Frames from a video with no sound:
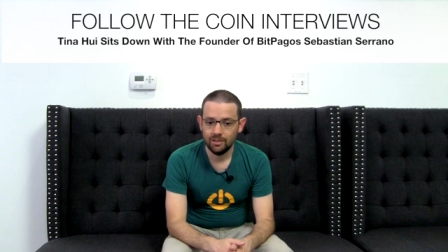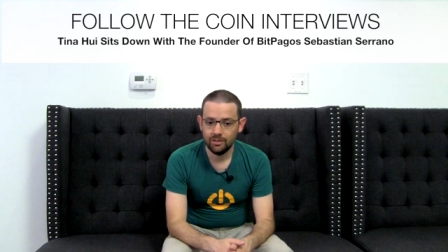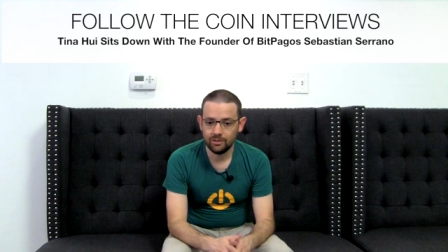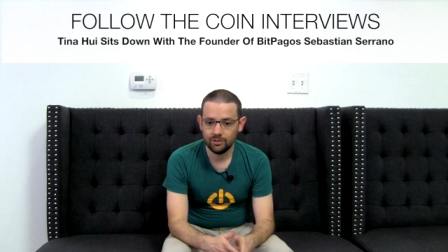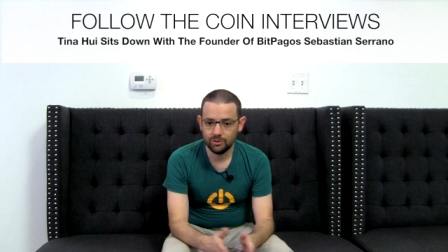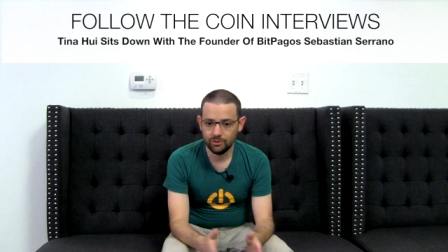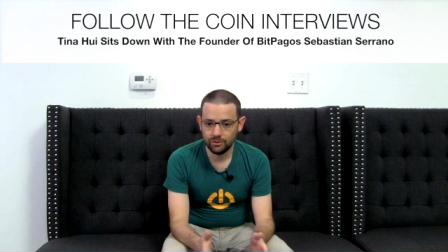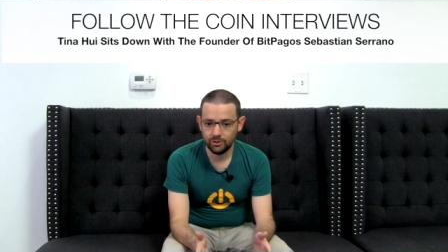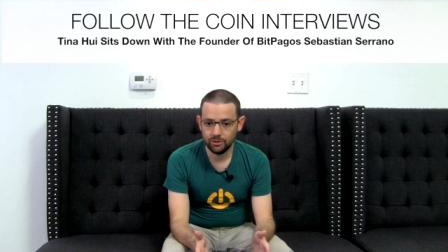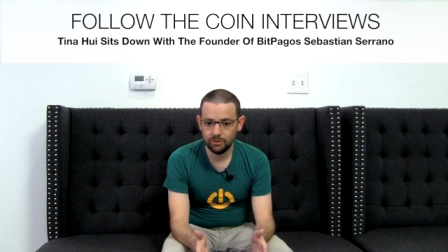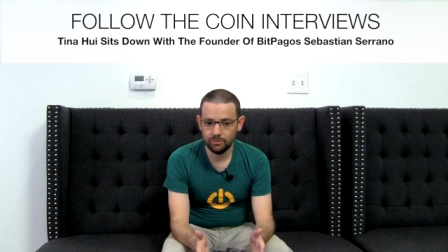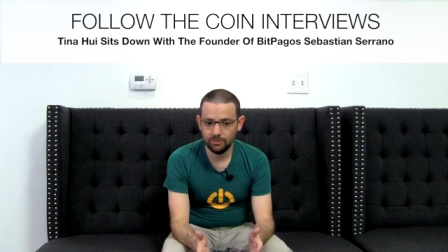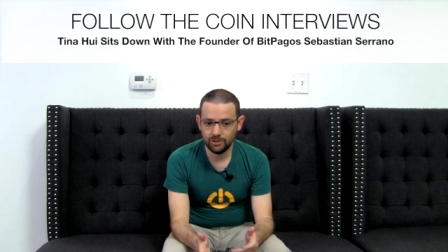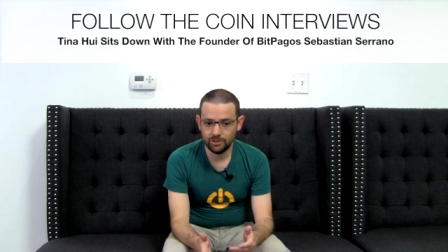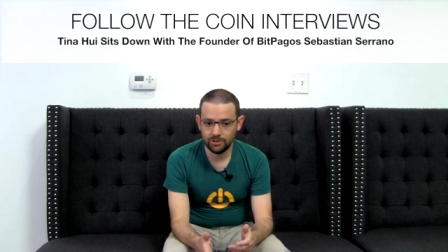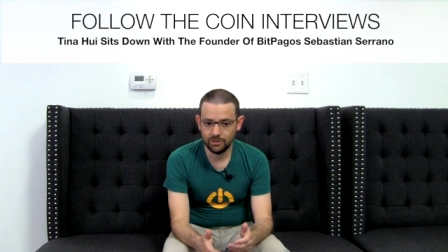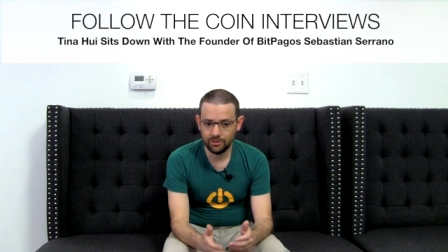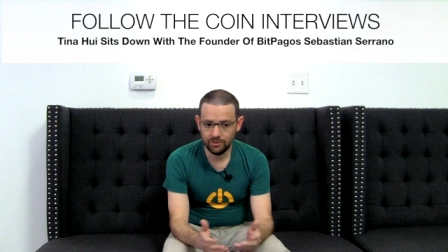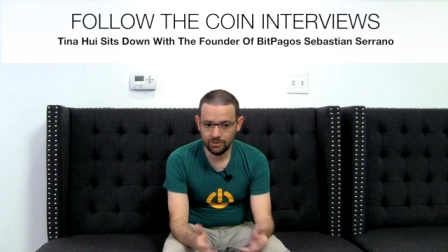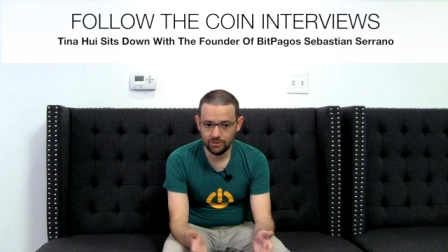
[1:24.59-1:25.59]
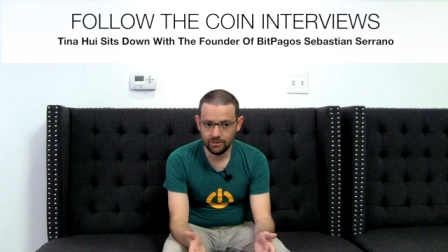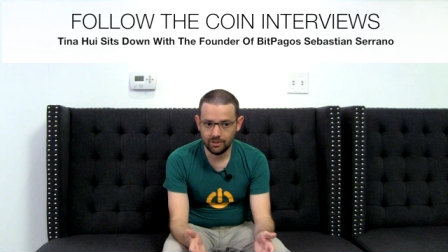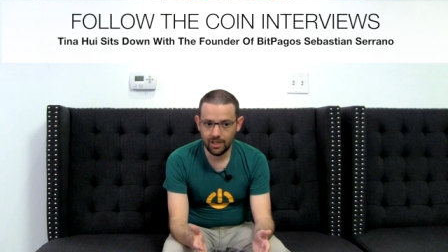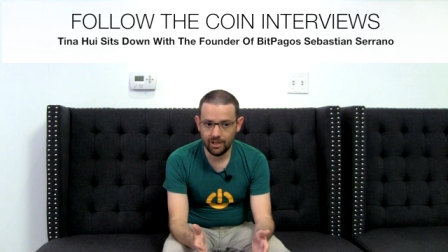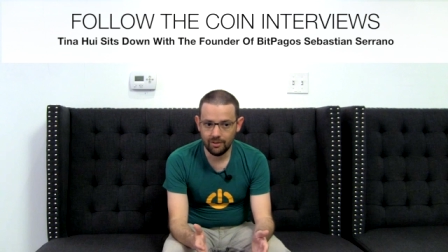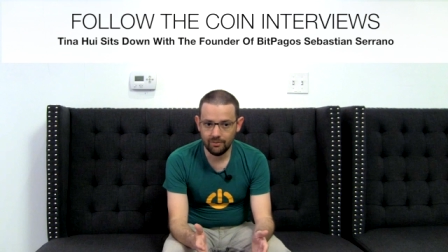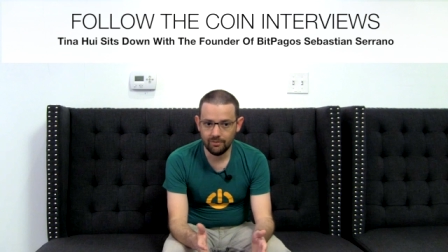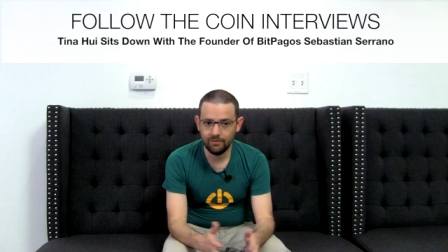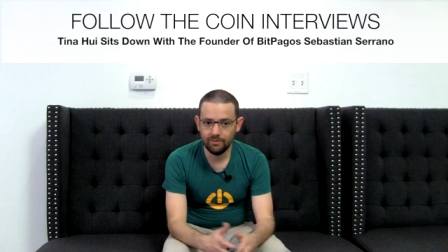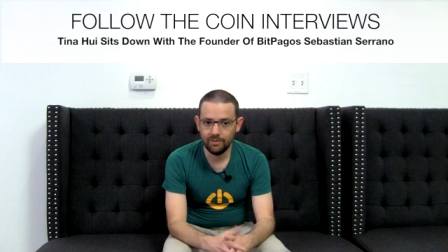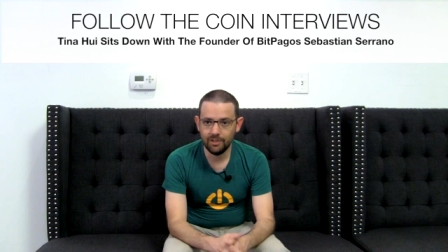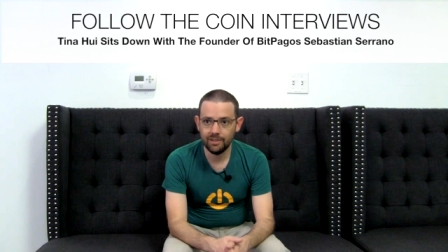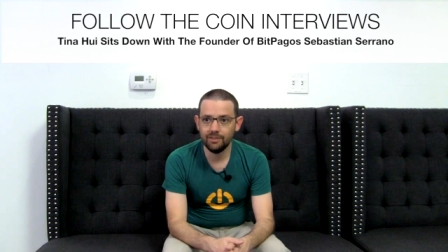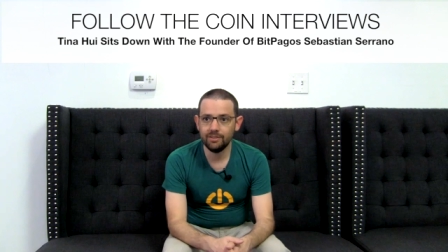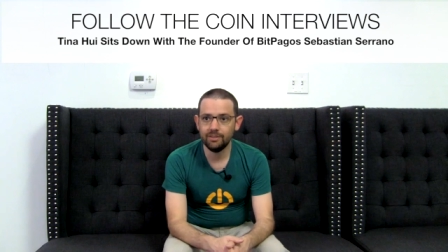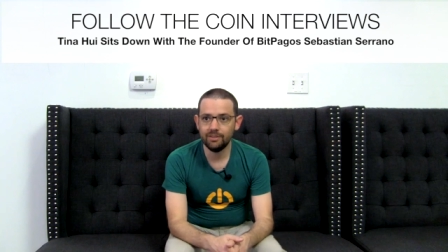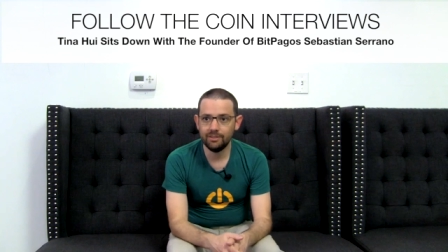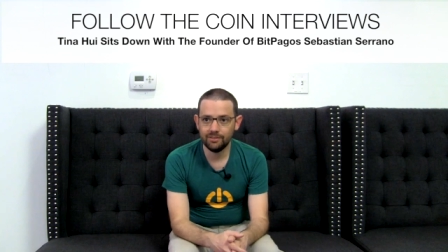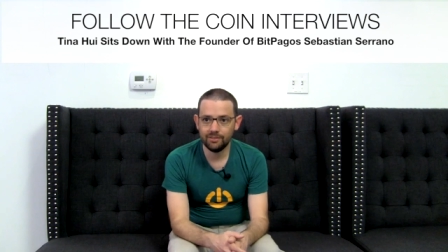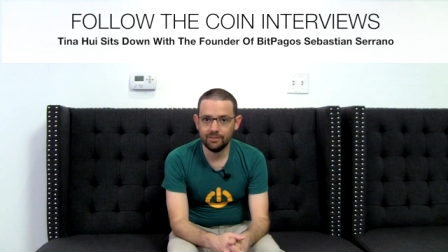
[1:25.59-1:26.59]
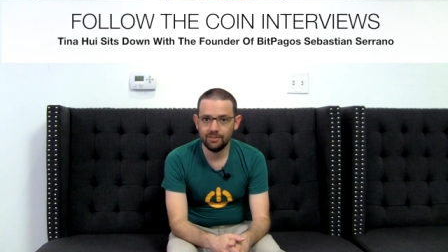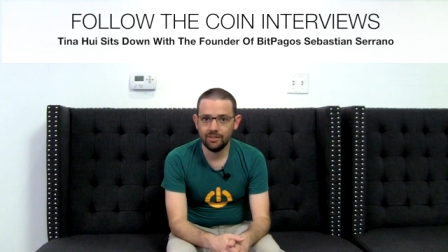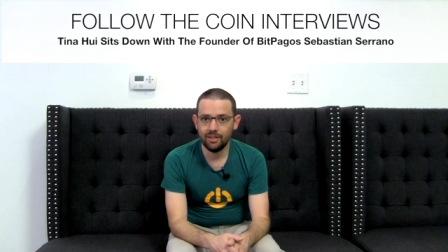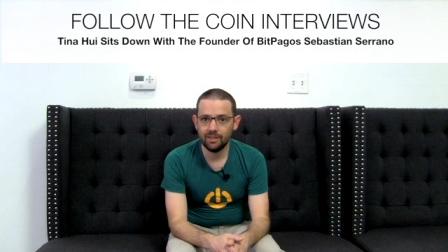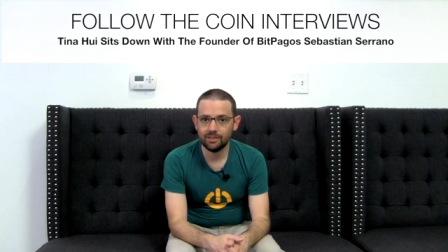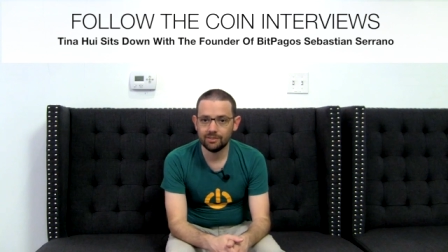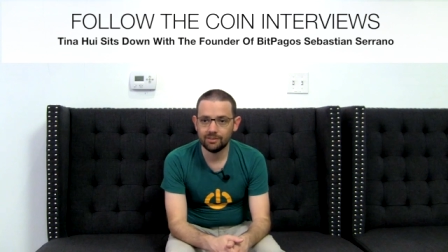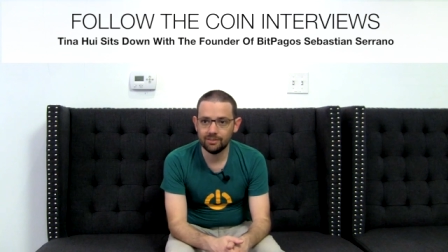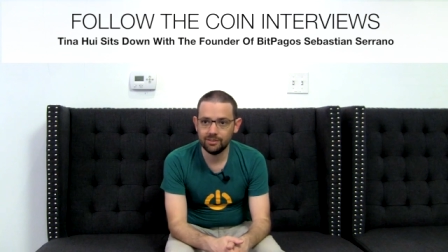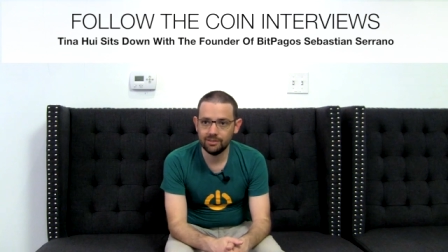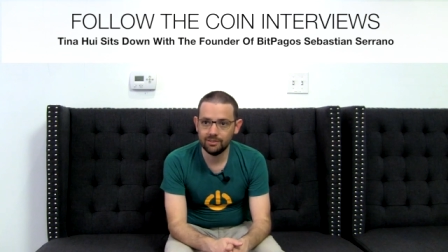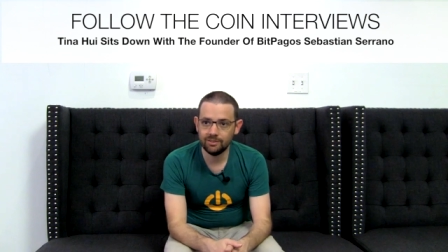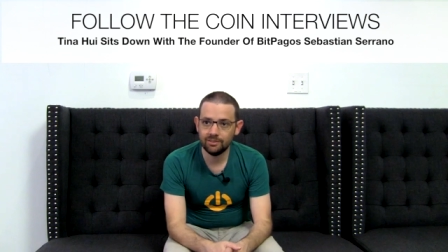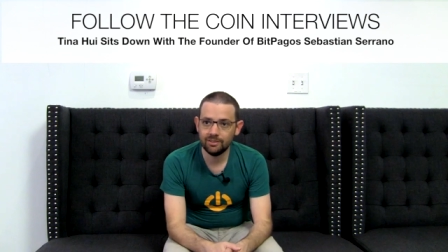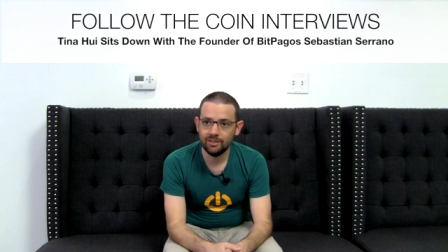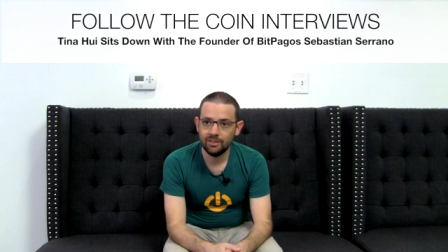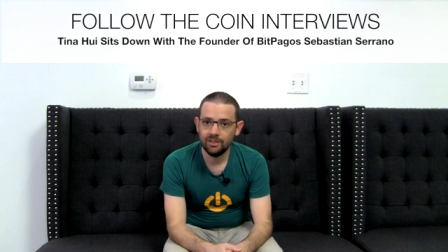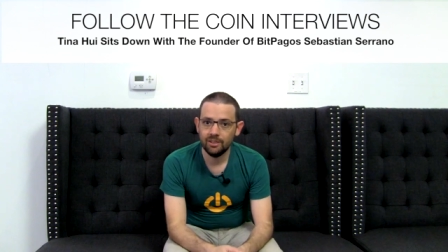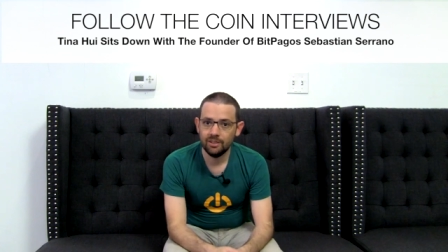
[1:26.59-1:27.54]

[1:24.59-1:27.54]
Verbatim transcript: consumers to have very easy access